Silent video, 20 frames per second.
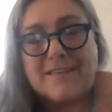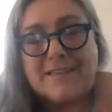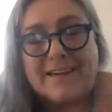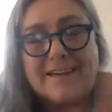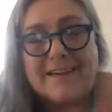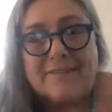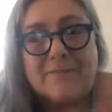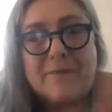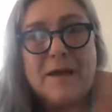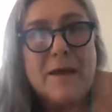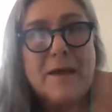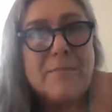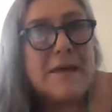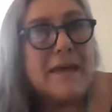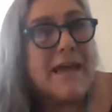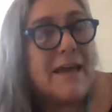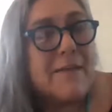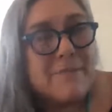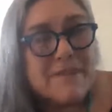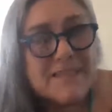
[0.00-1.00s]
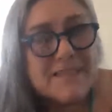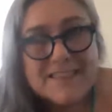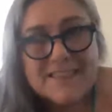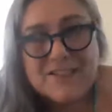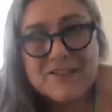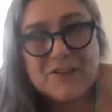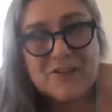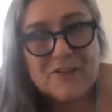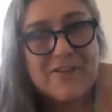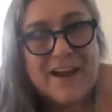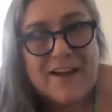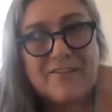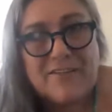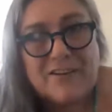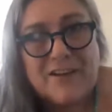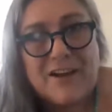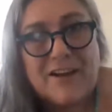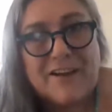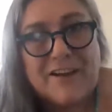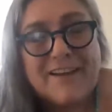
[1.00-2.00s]
I became a Sister of
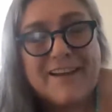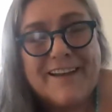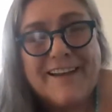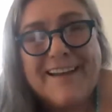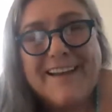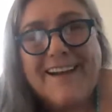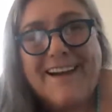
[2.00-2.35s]
Avalon.